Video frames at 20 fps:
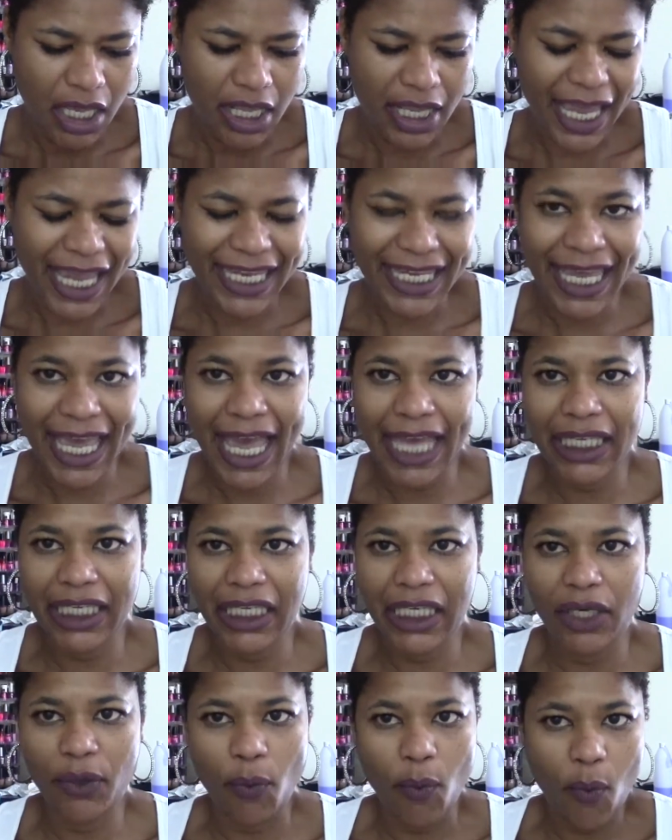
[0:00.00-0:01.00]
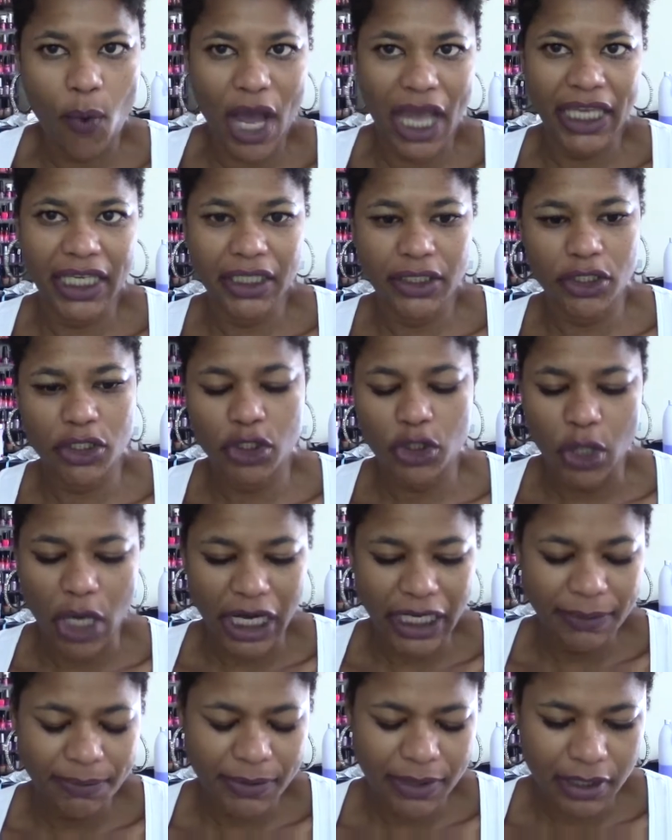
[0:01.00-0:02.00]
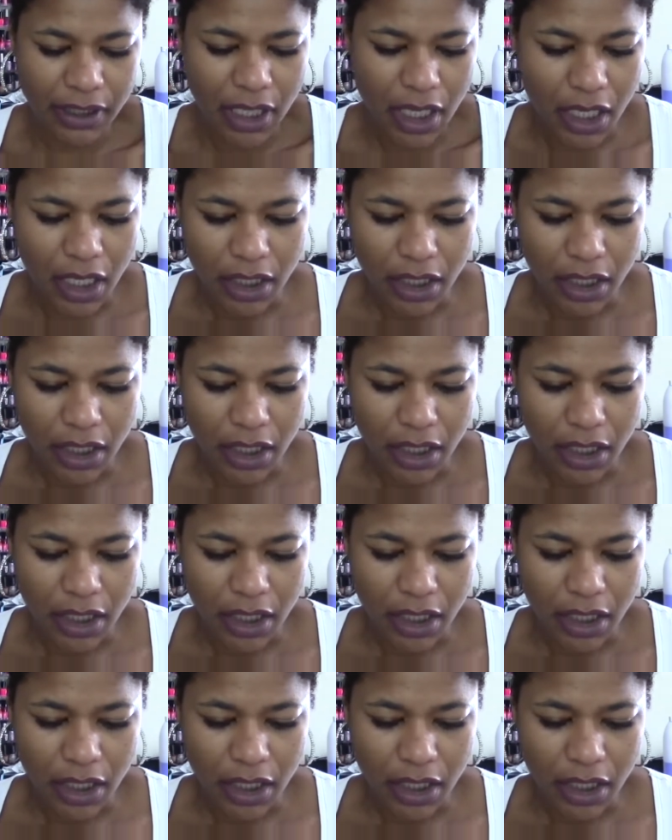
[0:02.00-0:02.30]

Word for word: like khaki and white stripes.